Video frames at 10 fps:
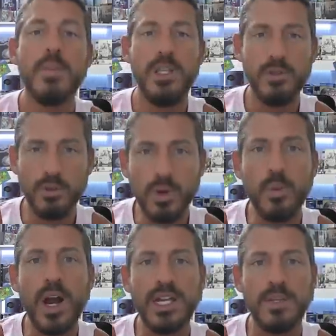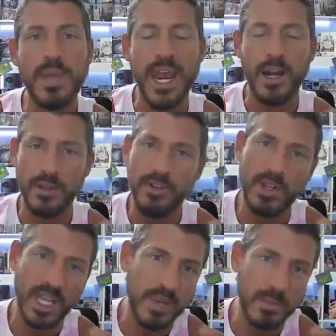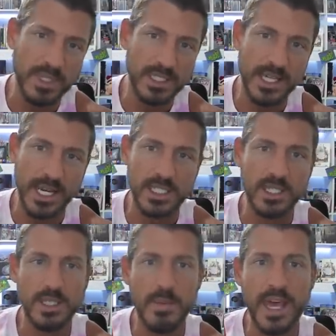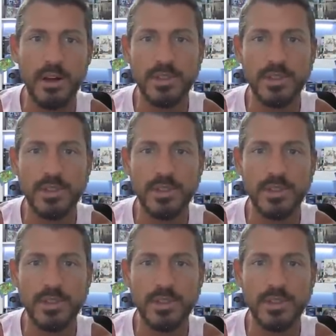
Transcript: But you could rewind in battle if you like made mistakes, because the battle